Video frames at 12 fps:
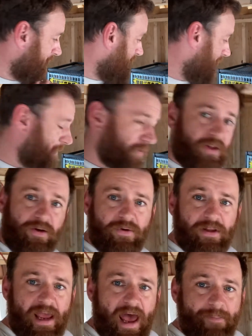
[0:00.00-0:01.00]
I'm
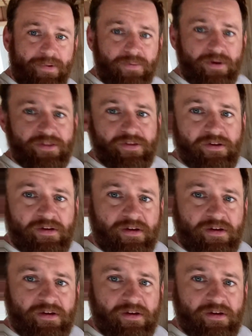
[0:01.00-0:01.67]
really happy with